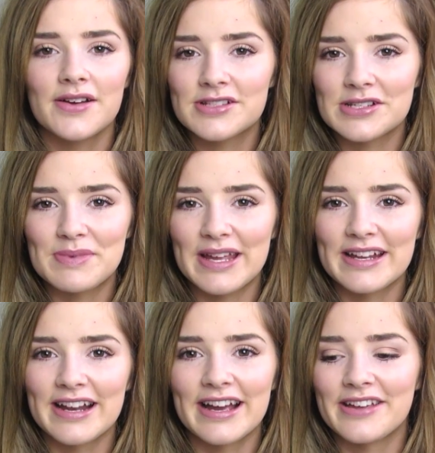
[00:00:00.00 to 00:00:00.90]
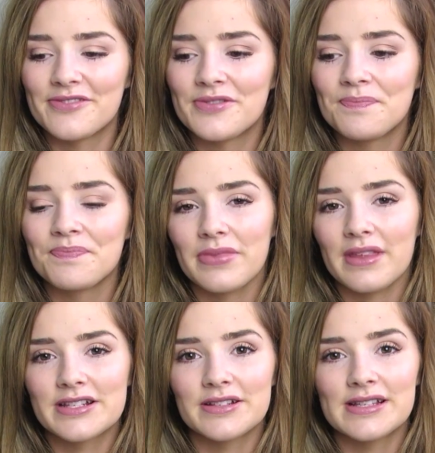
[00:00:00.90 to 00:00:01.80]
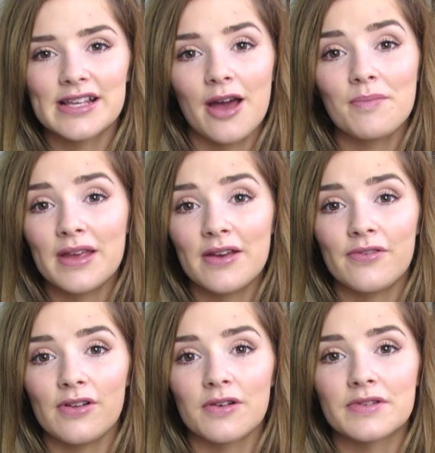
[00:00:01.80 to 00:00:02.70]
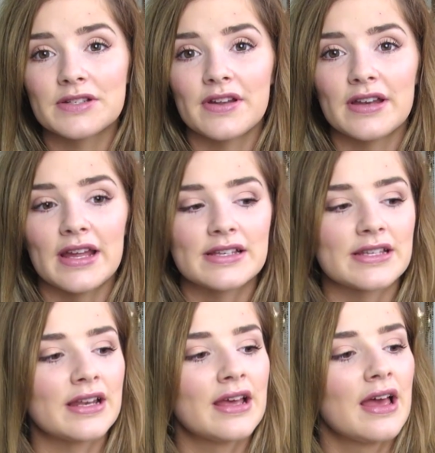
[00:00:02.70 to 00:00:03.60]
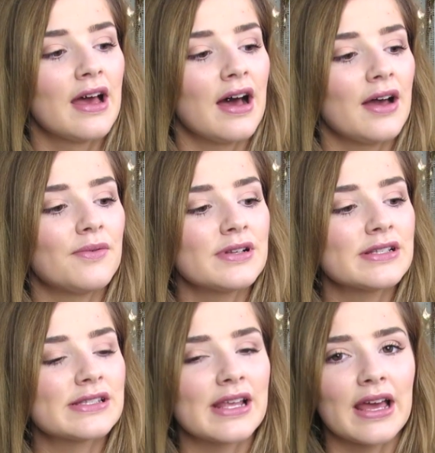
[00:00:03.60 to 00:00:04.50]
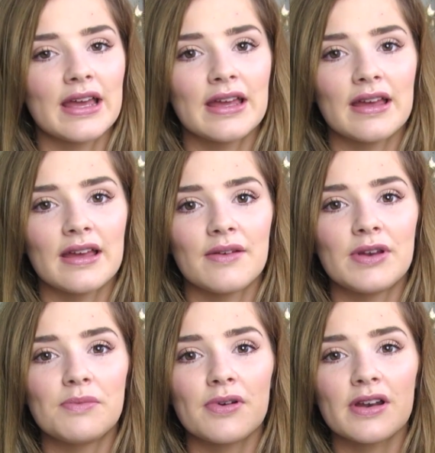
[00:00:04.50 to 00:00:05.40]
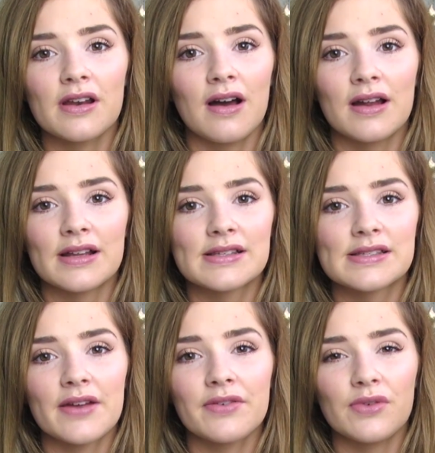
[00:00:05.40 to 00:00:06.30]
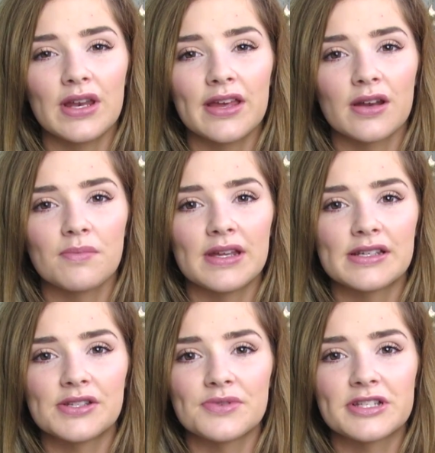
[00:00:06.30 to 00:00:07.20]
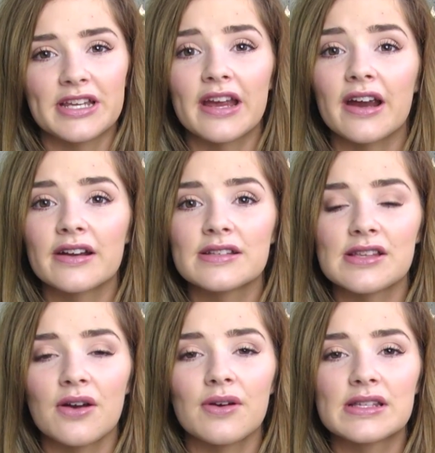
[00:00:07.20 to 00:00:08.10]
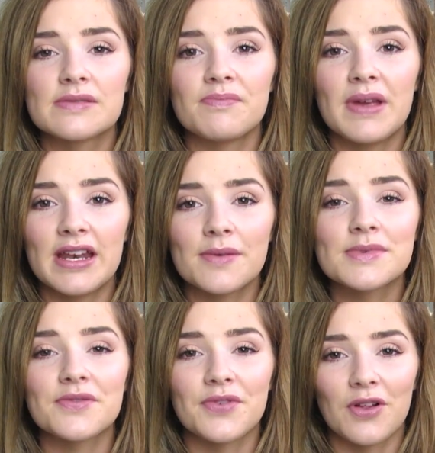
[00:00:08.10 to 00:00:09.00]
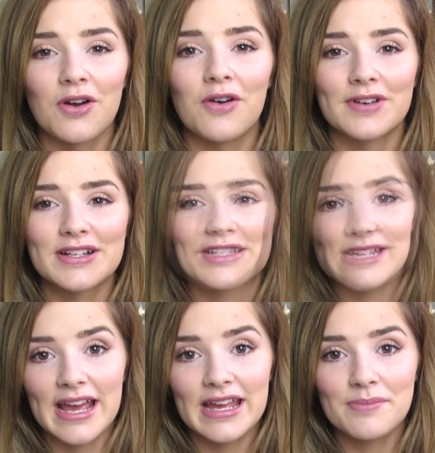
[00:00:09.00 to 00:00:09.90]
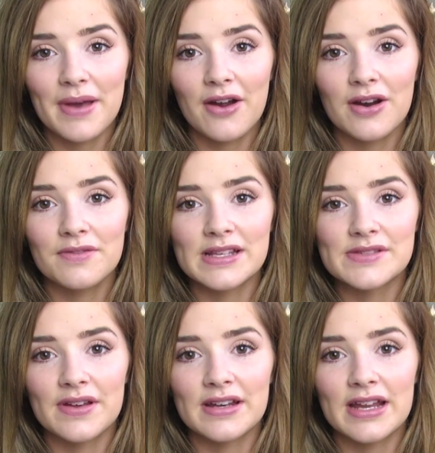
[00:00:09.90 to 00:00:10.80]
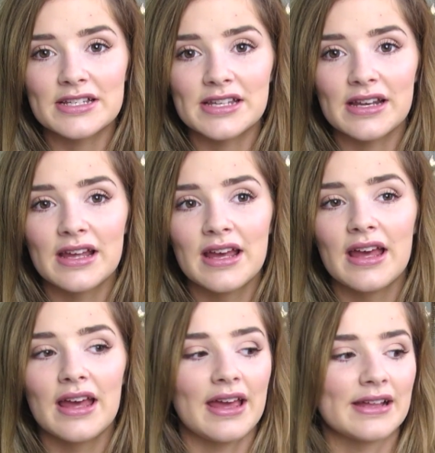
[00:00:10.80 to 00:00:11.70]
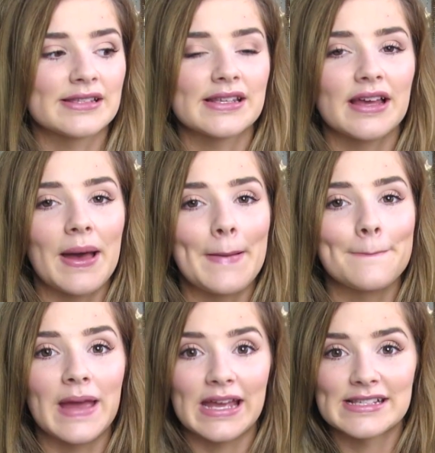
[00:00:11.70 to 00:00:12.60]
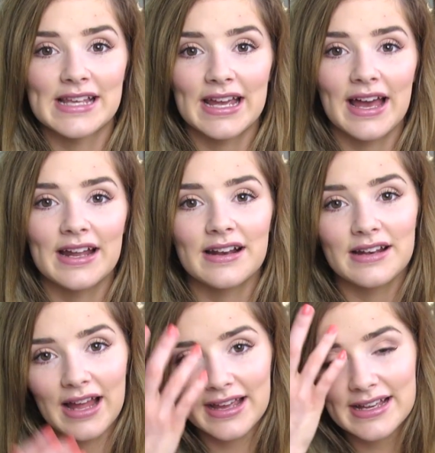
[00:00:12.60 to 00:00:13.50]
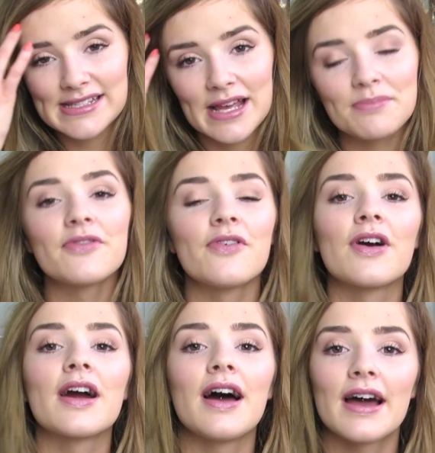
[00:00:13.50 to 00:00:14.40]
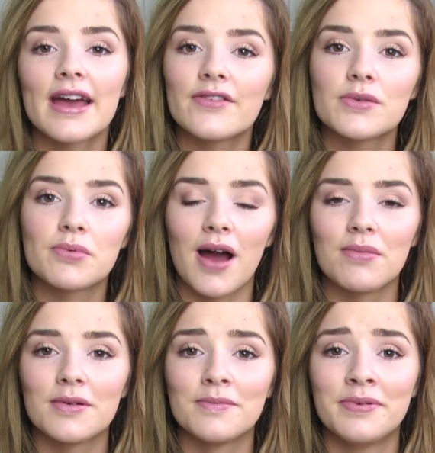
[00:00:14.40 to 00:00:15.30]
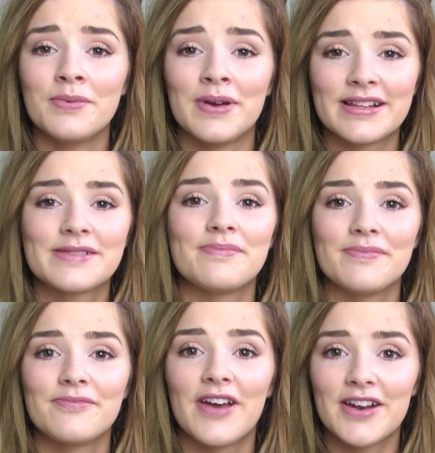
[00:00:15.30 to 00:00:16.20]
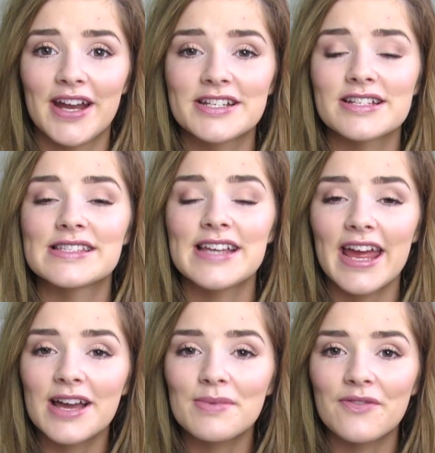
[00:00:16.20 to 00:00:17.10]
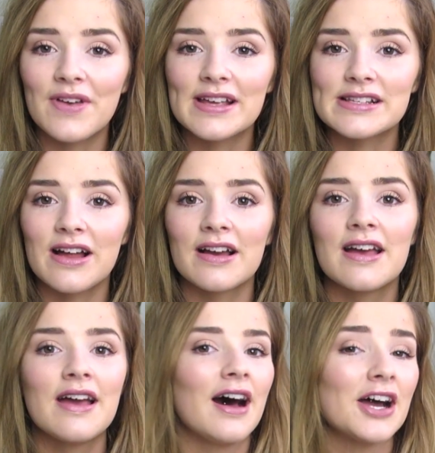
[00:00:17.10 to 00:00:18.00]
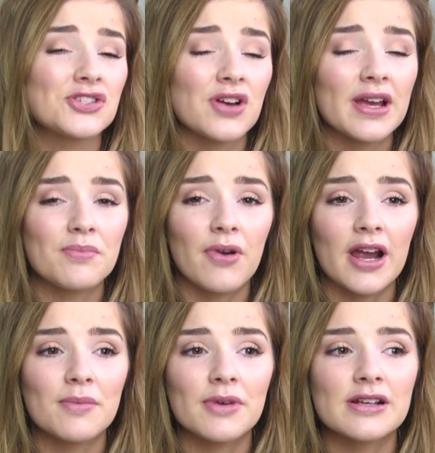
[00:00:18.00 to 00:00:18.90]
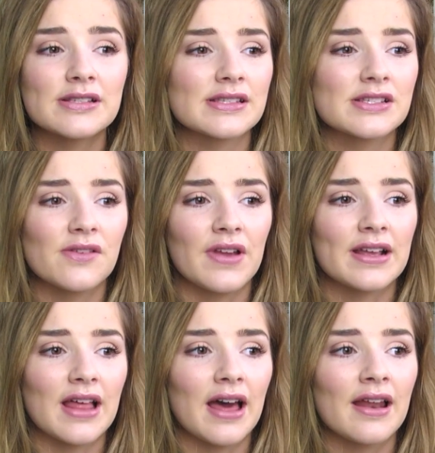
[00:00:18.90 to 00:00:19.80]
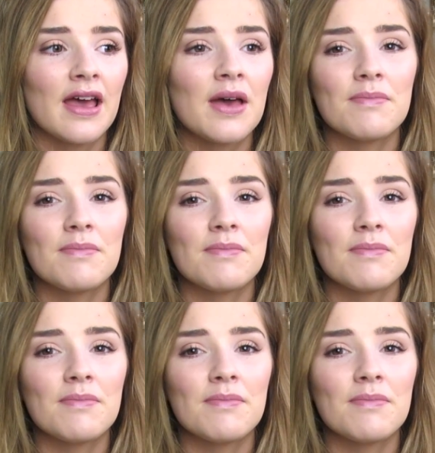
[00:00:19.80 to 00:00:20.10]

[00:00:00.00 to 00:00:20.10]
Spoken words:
I was just being naive. So this can be a full coverage foundation. I wouldn't say when you put it on it's never really going to be too sheer, so it's medium to full coverage. The staying power of this foundation, it's amazing, and like I said before, I have a problem with foundation staying on my face long. I tried primers and stuff like that.